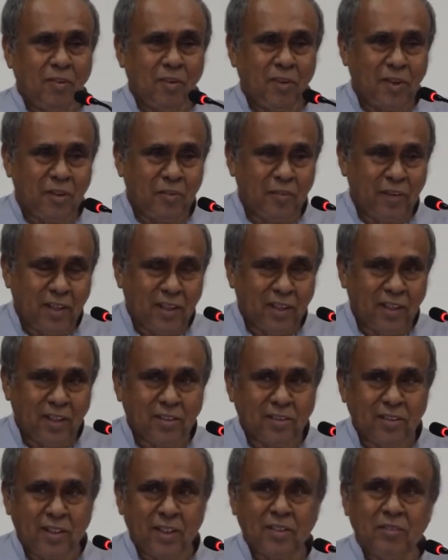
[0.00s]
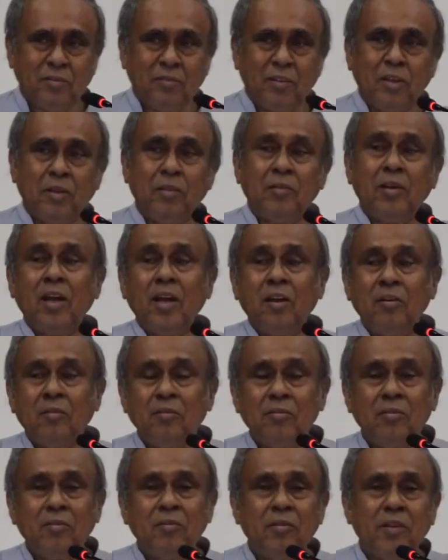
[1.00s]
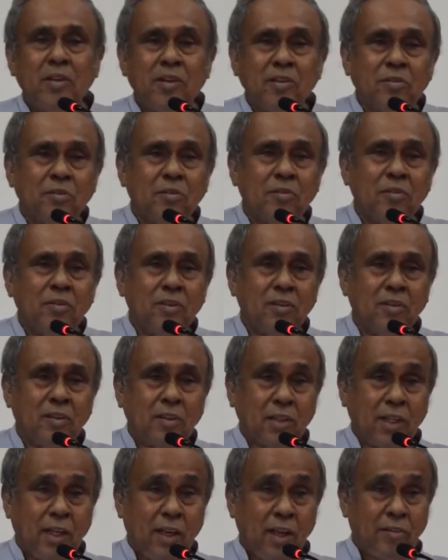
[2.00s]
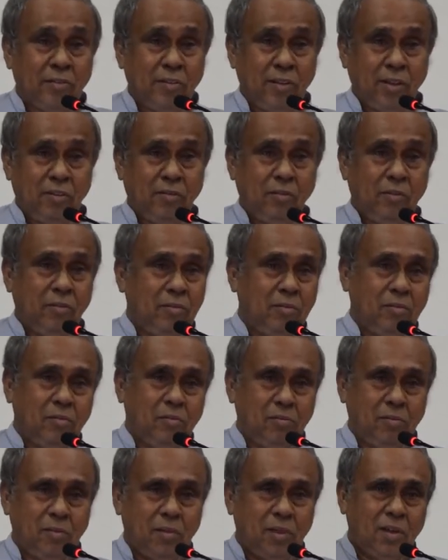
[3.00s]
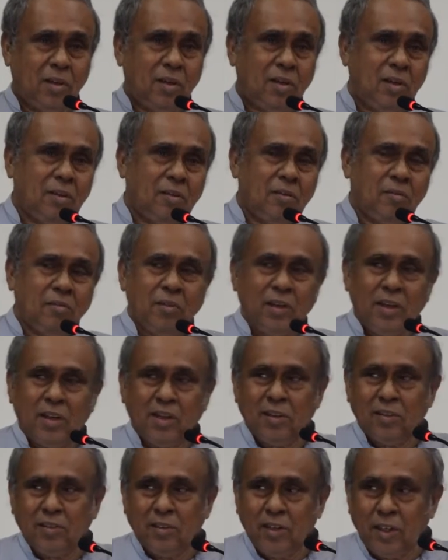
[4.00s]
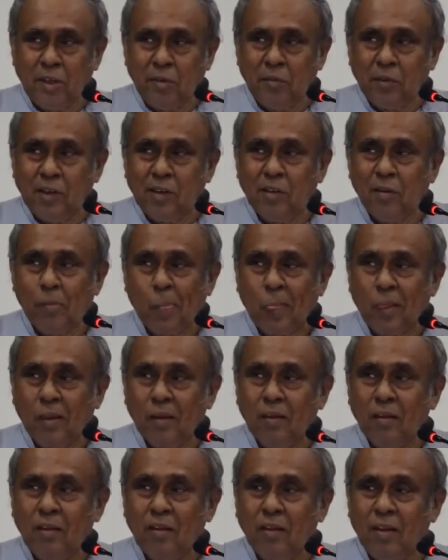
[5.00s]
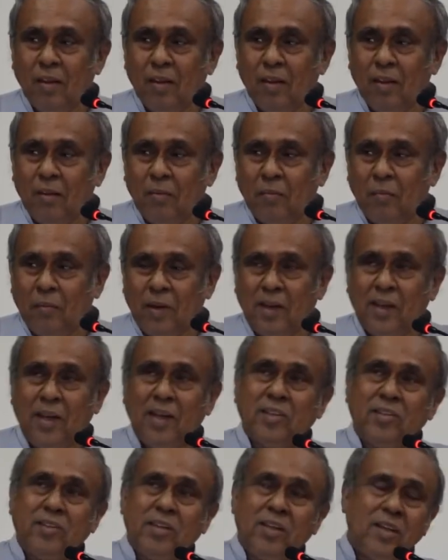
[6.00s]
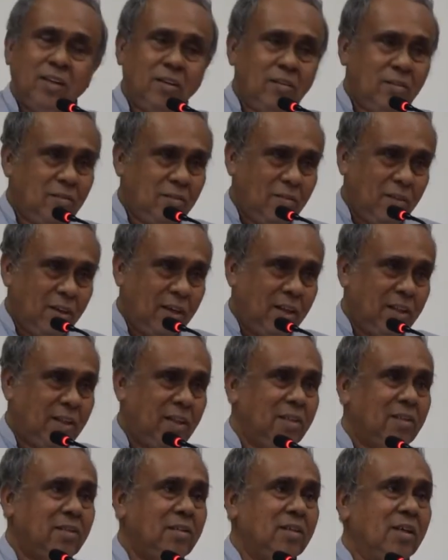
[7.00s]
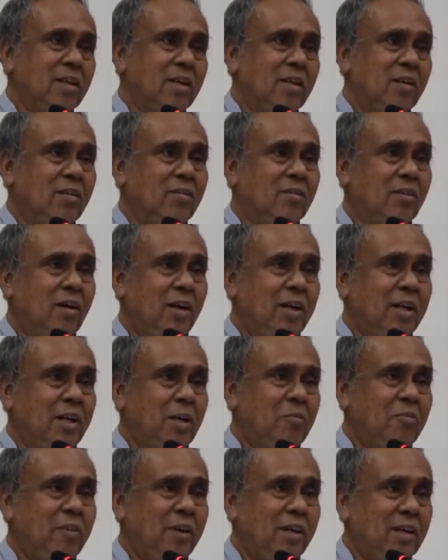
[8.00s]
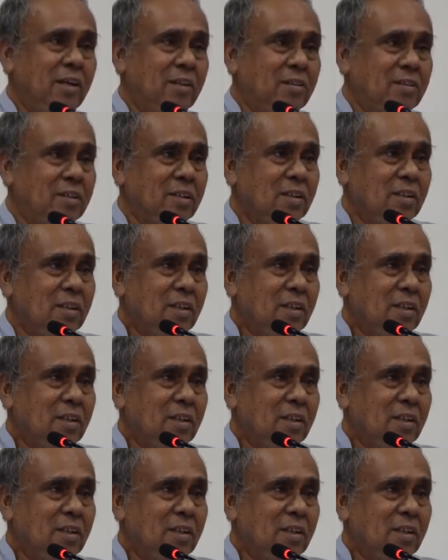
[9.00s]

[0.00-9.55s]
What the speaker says: motor vehicles that we'll have very soon, on the electric vehicles anyway. But let's say one of these quantum vehicles.